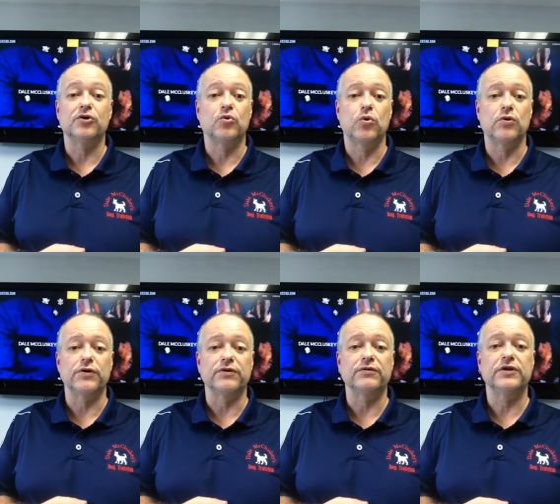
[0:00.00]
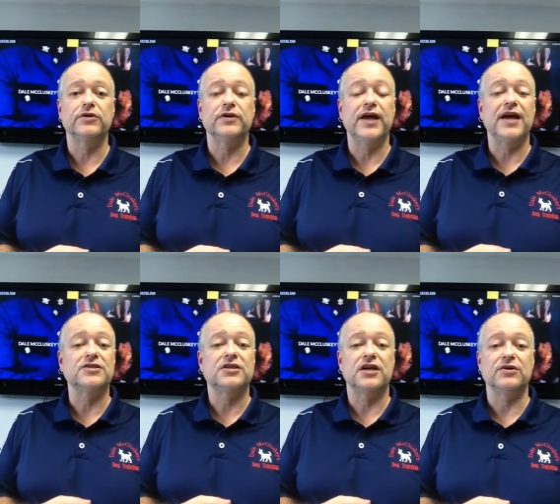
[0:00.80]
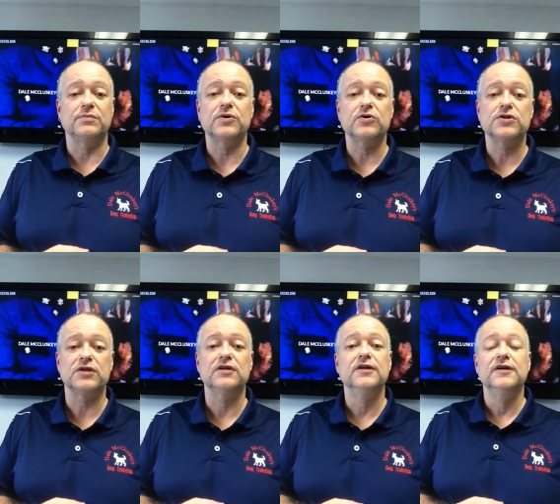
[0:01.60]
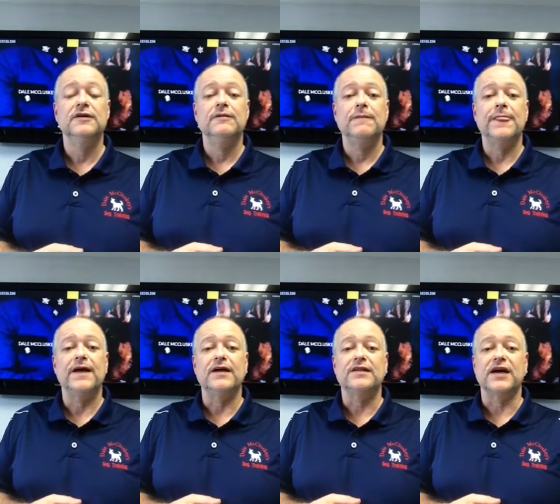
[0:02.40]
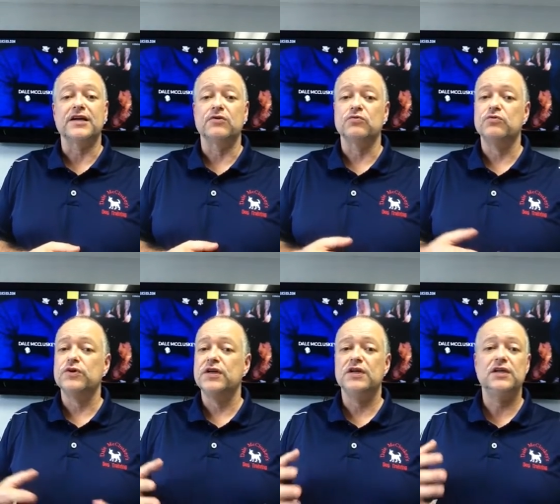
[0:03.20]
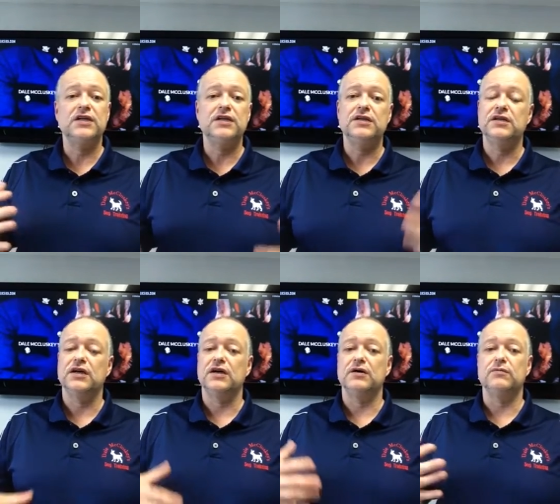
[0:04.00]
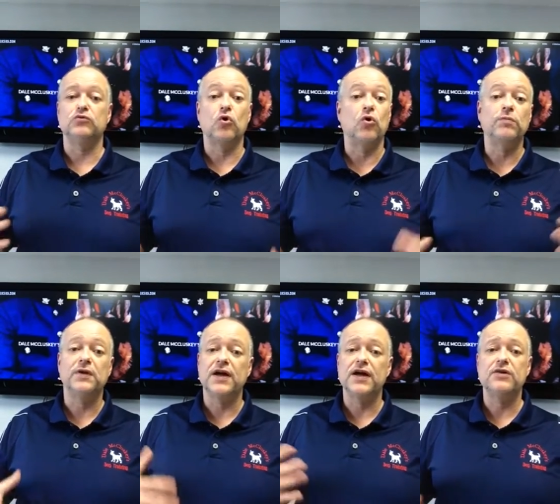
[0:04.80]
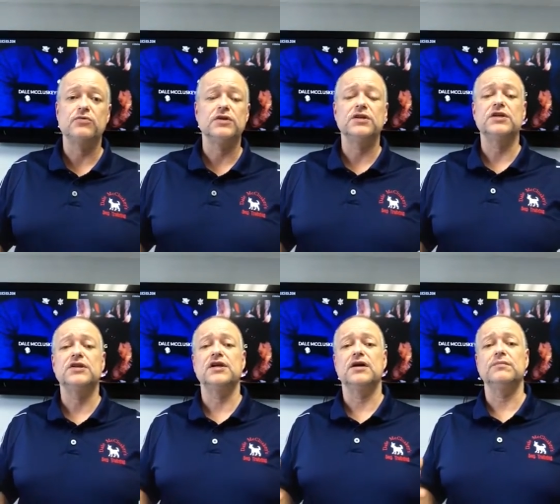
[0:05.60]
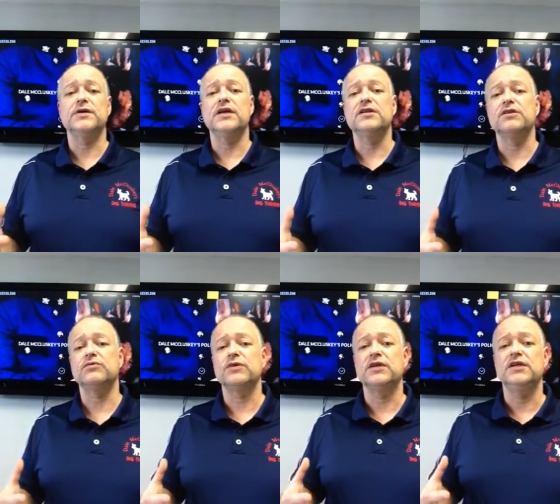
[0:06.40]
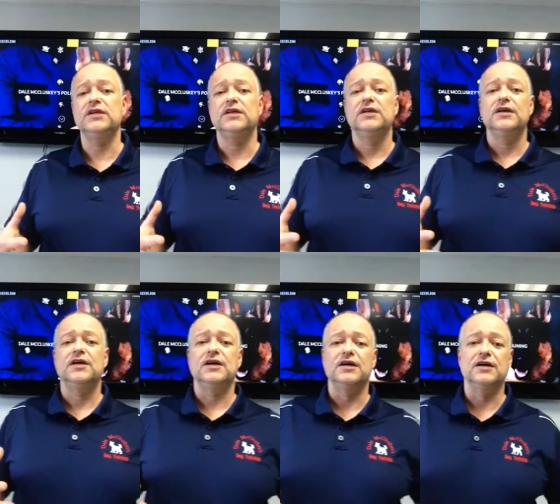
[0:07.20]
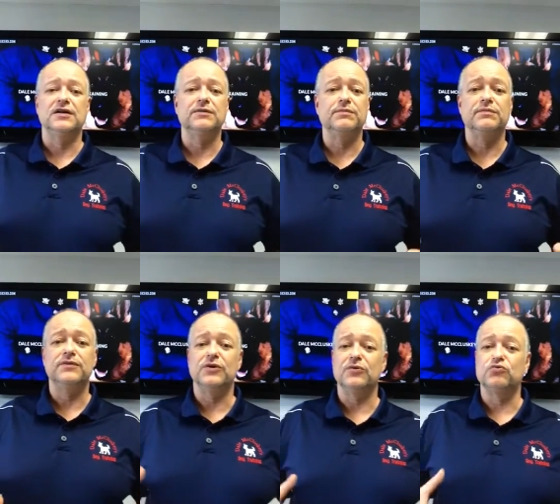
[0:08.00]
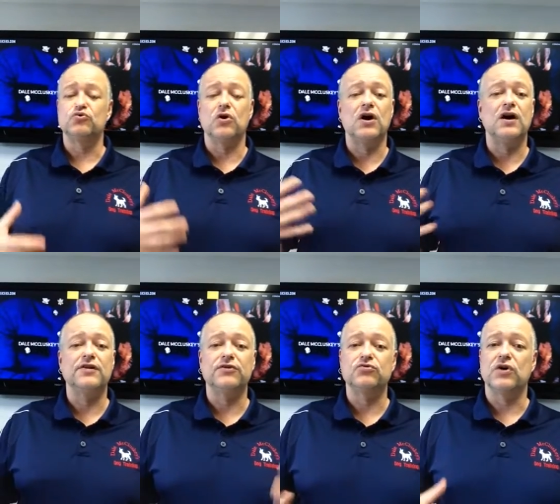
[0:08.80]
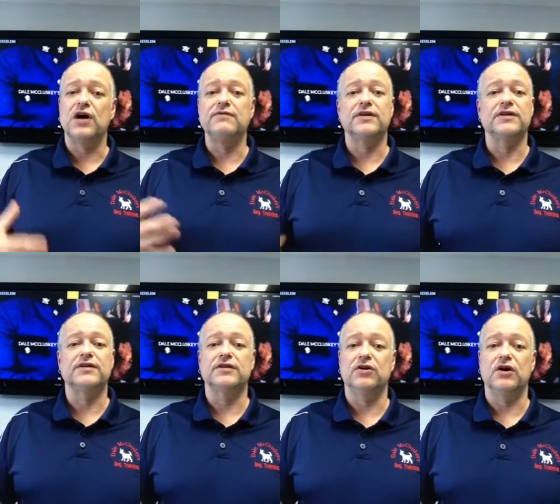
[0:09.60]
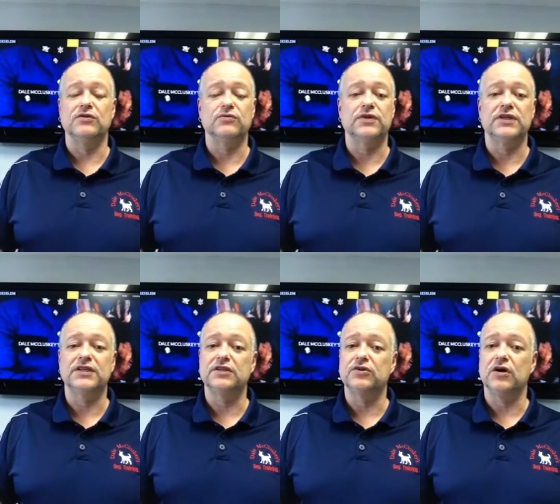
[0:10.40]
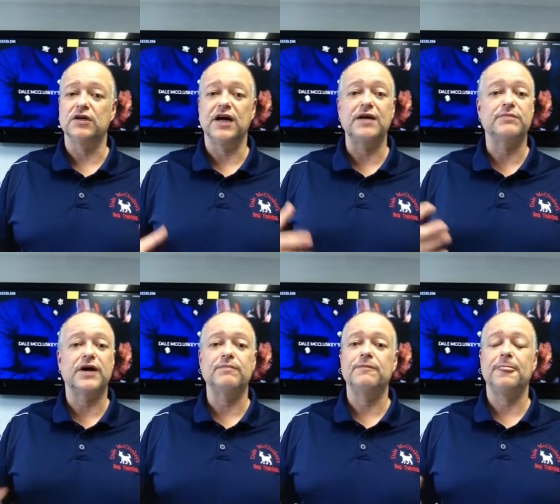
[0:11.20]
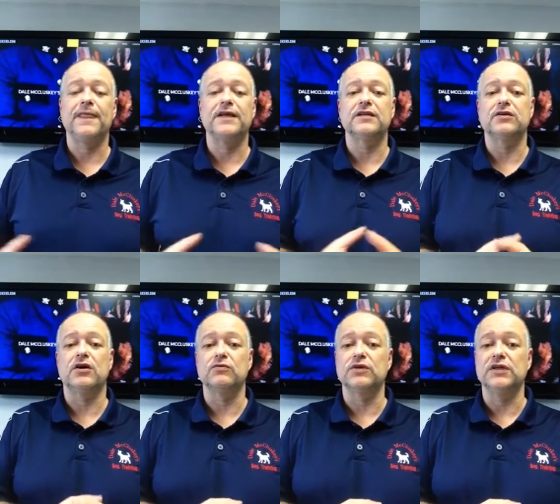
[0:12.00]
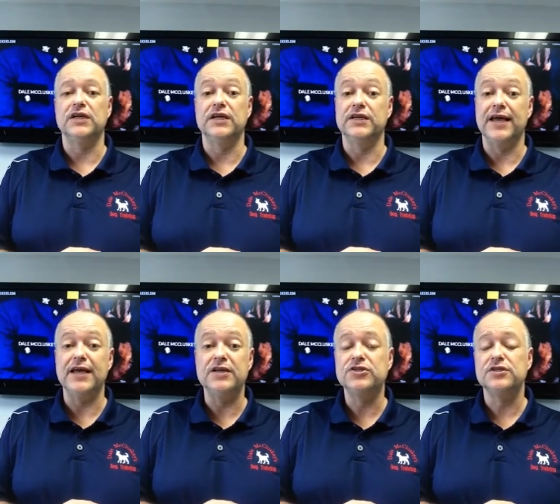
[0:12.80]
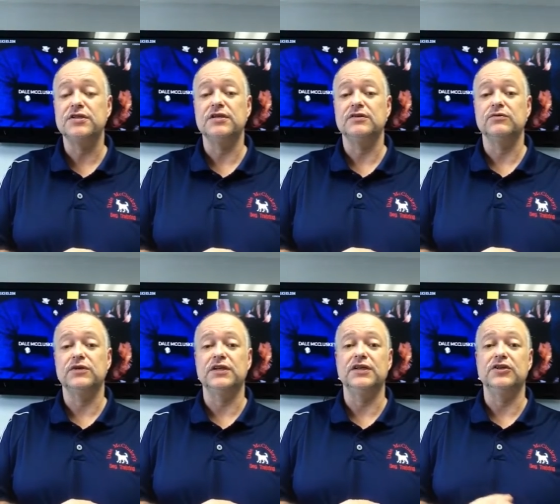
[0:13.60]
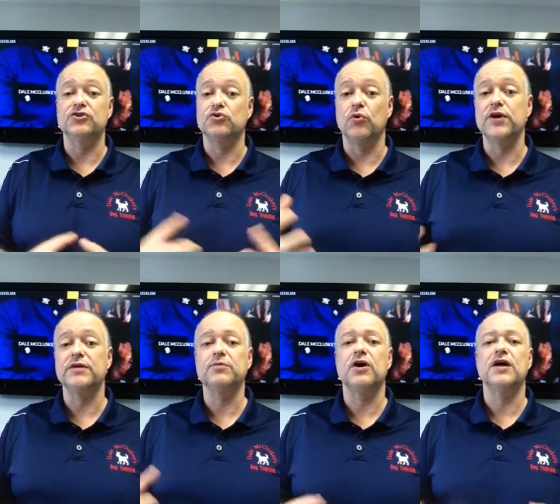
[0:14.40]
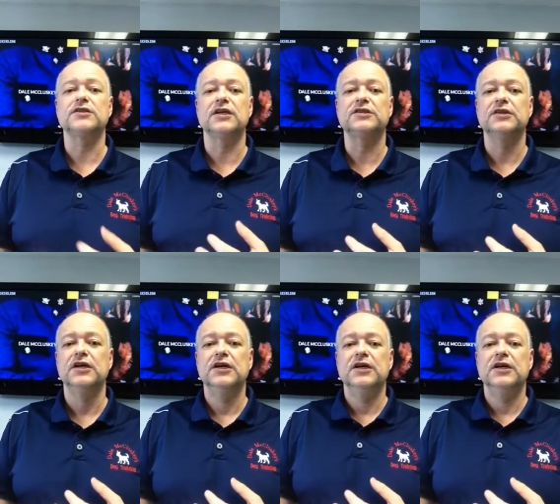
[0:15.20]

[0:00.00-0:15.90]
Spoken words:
quarry, really good agitator person that can really role play, really begin to really draw the drive out of the dog, to really get the dog hyped up, get the dog really engaging, really enjoying the process,